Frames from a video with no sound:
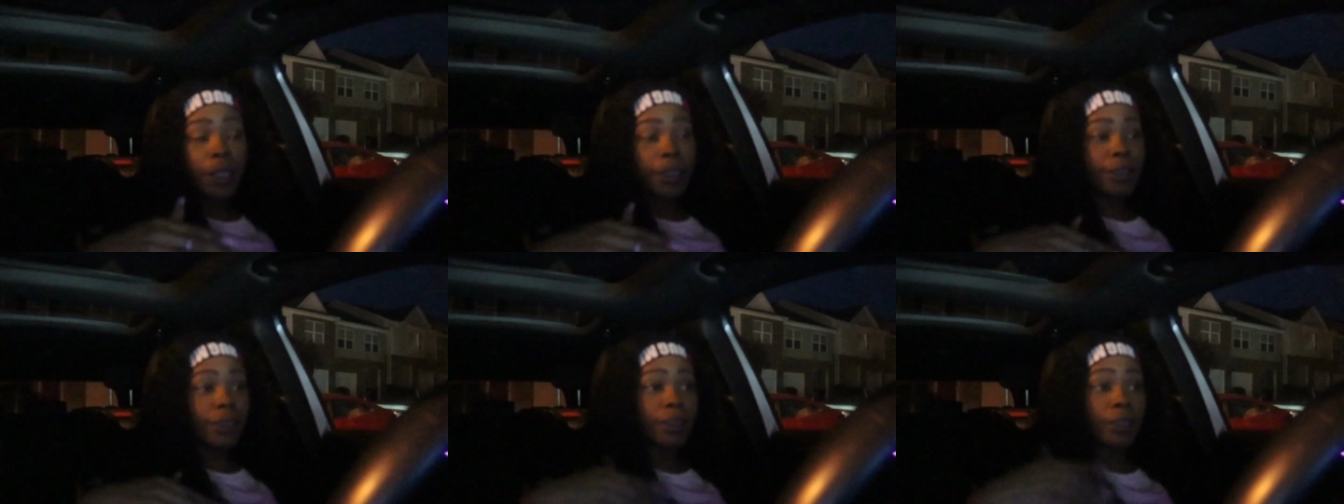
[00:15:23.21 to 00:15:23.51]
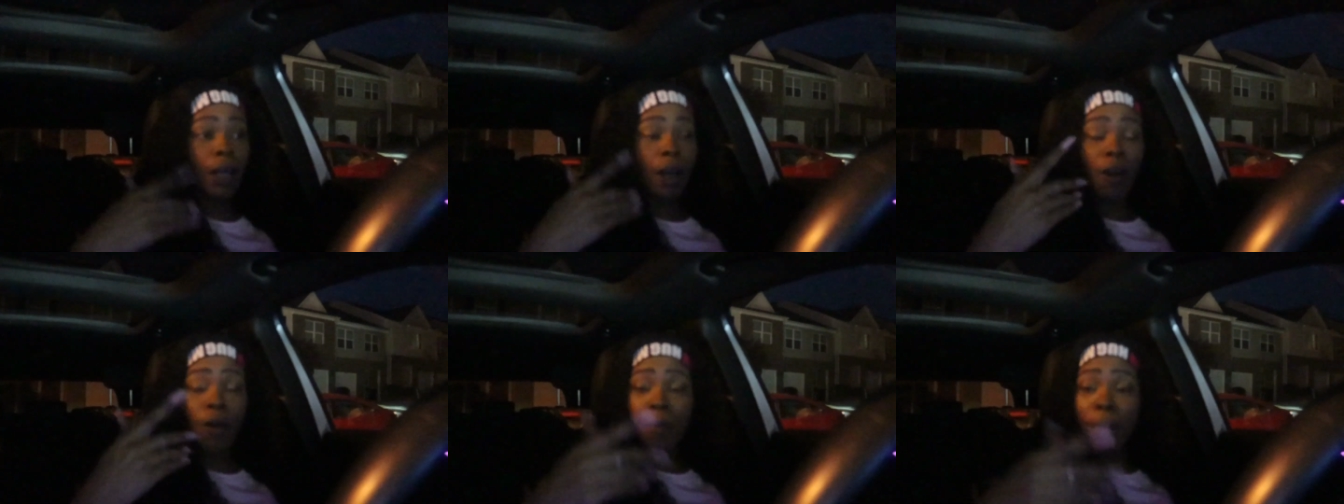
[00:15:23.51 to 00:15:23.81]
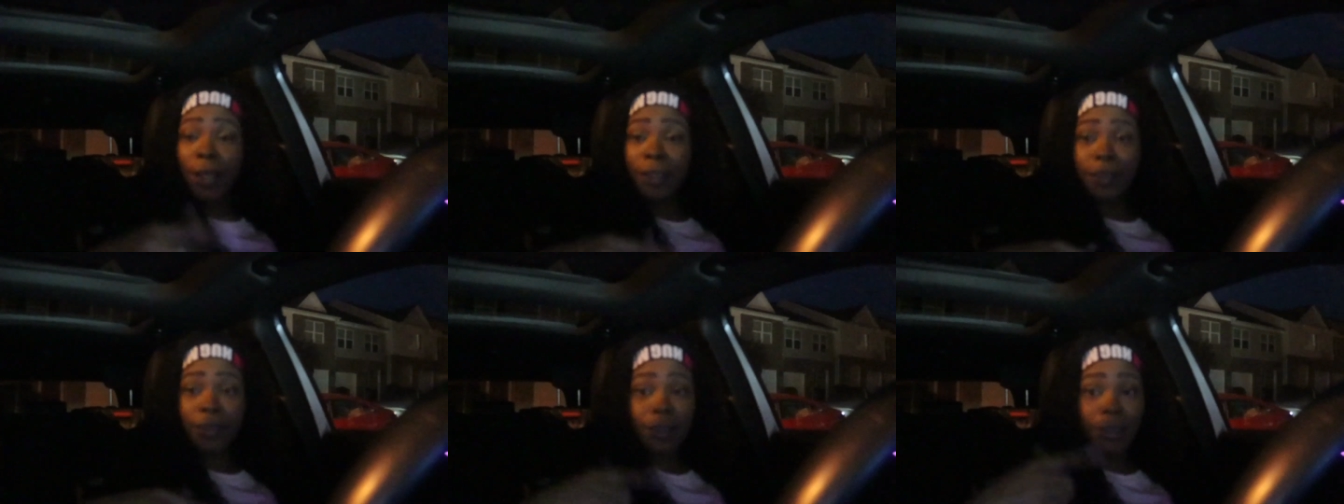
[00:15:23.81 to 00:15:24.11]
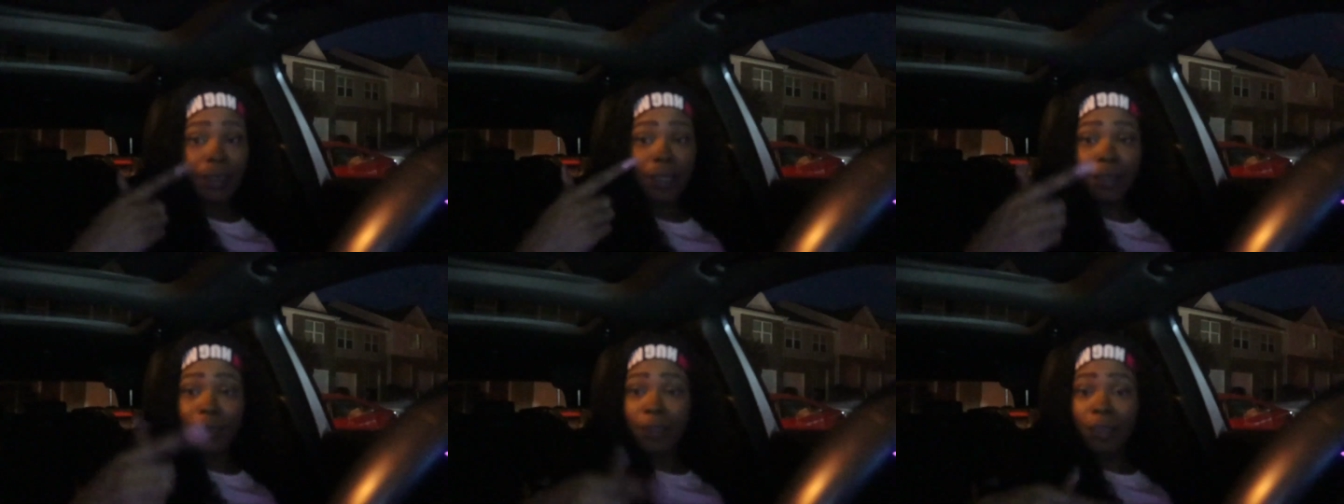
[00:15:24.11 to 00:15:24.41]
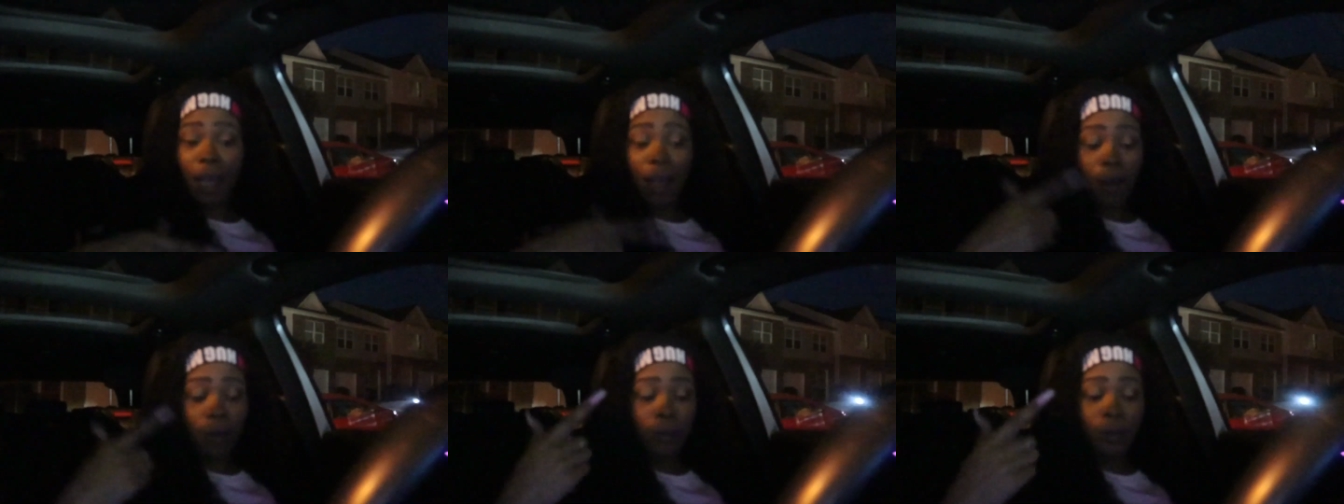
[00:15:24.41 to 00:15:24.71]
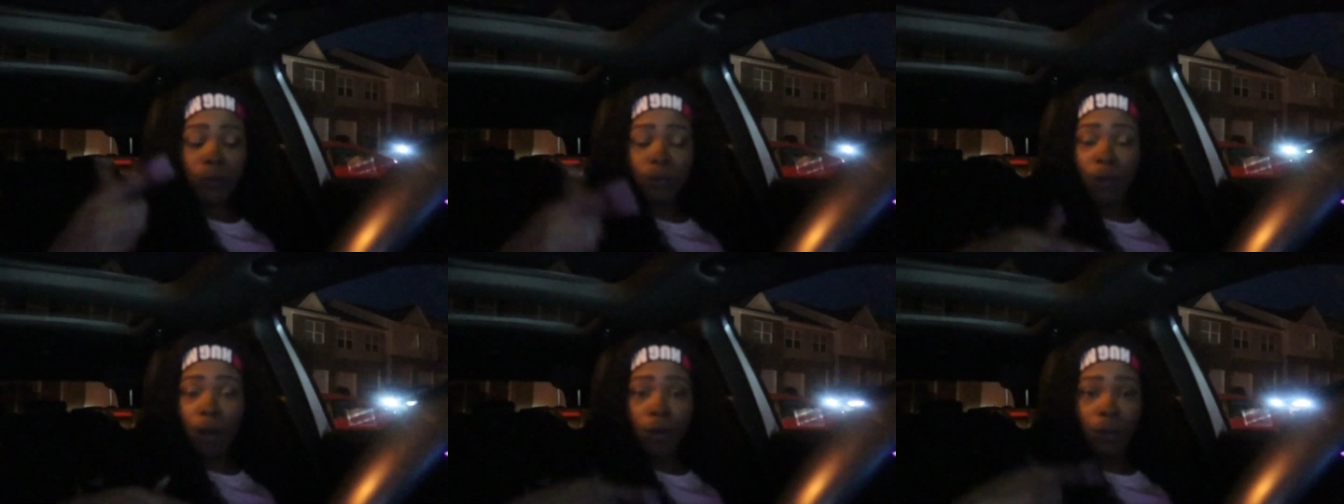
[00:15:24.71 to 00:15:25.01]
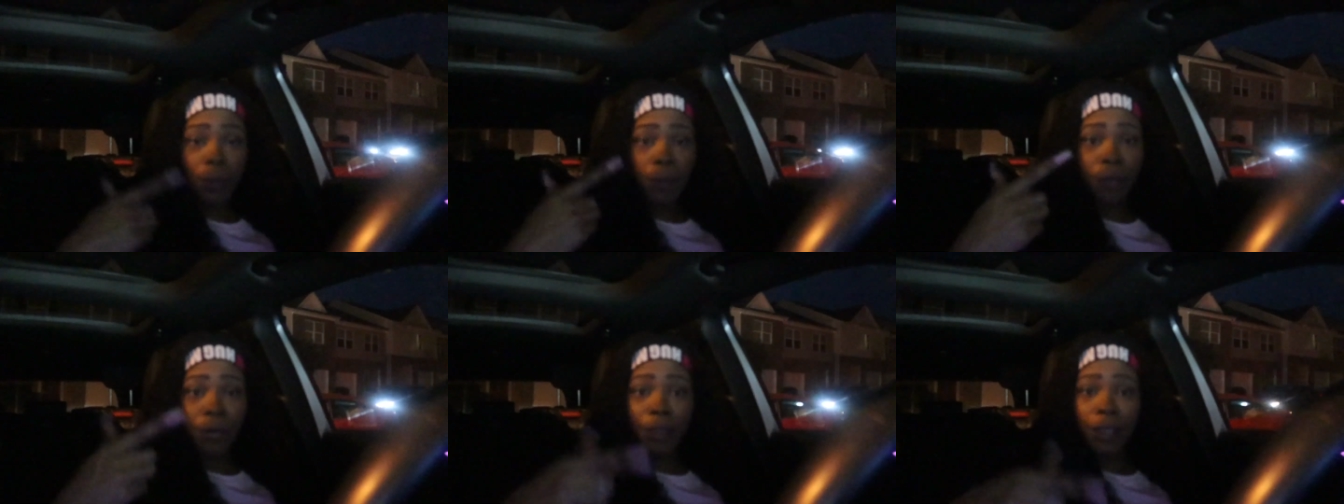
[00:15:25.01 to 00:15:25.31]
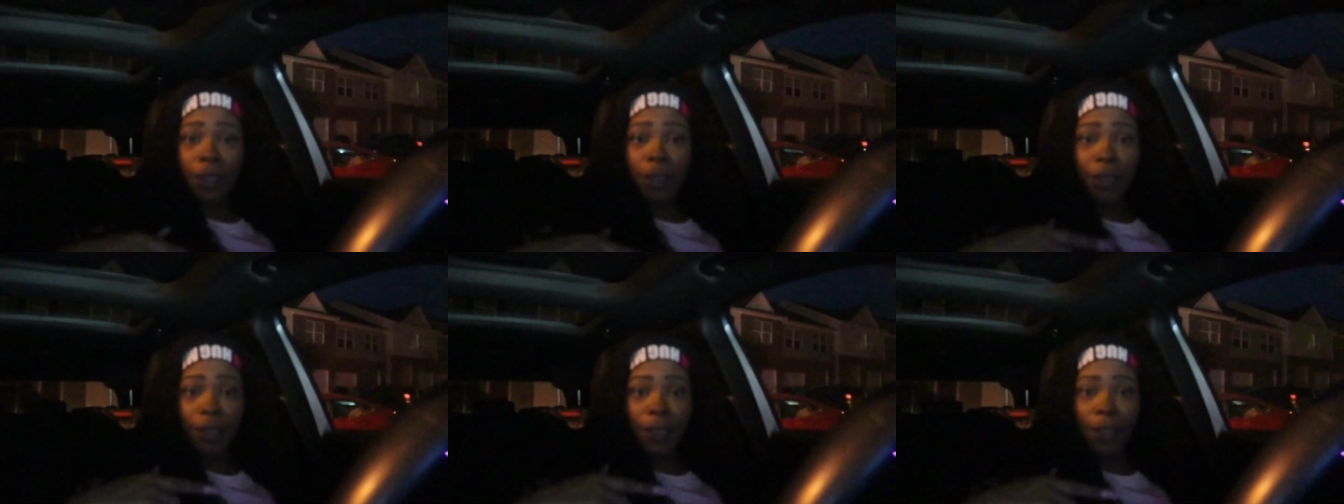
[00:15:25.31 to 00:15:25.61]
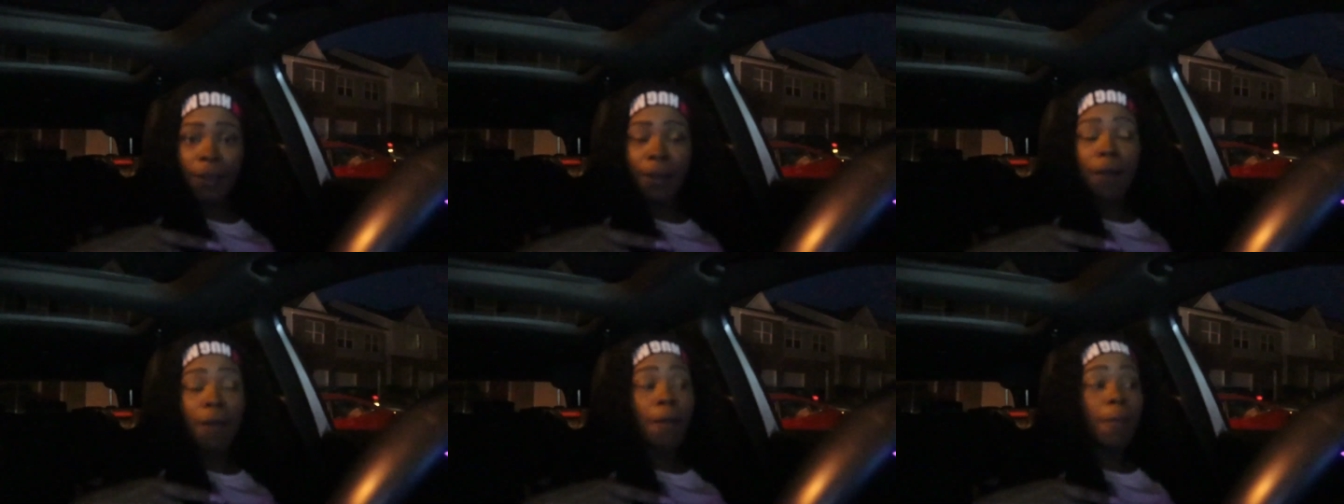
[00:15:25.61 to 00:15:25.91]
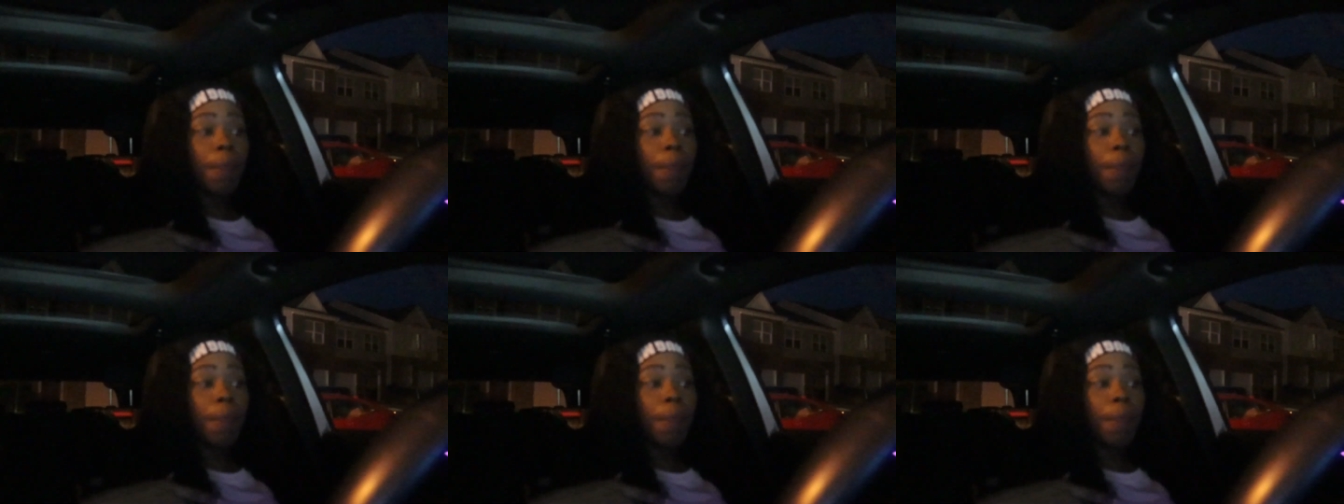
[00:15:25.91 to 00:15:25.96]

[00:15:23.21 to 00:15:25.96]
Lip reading: So my TikTok was rolling pretty good.